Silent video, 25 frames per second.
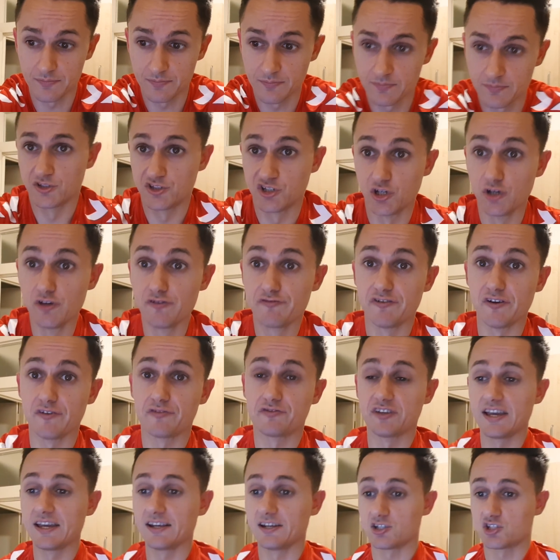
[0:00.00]
The
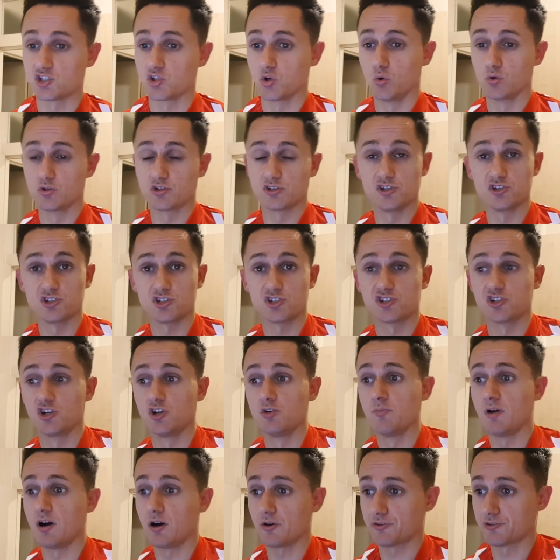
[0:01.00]
2:15 at Taunton's a
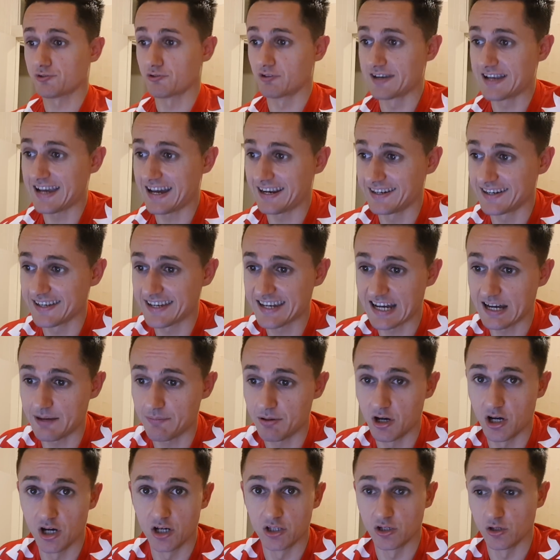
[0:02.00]
2-mile-3 handicap
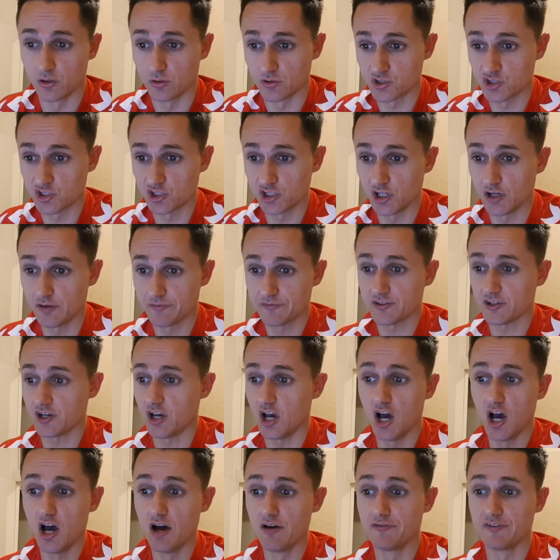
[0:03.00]
hurdle on soft.
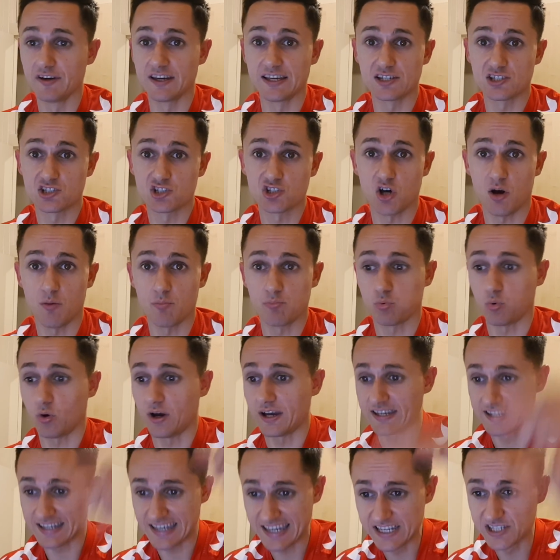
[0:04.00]
Irving's top
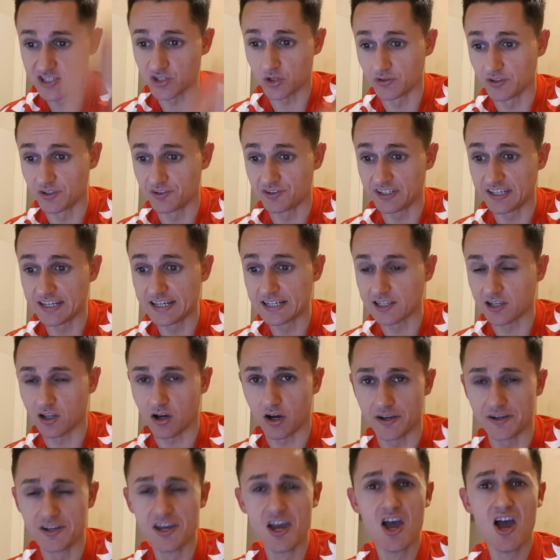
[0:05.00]
weight, he's on the
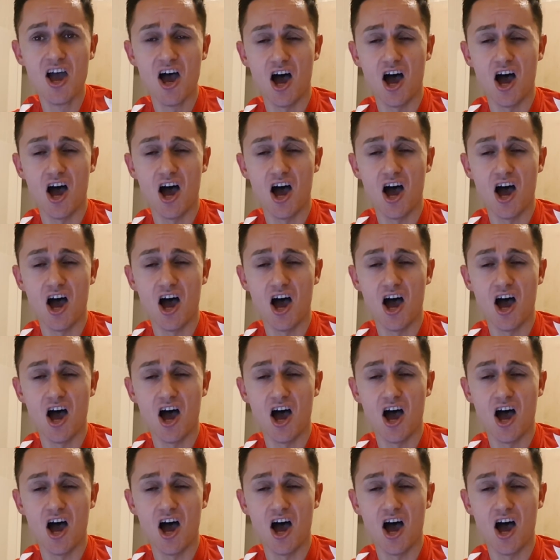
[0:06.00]
decline.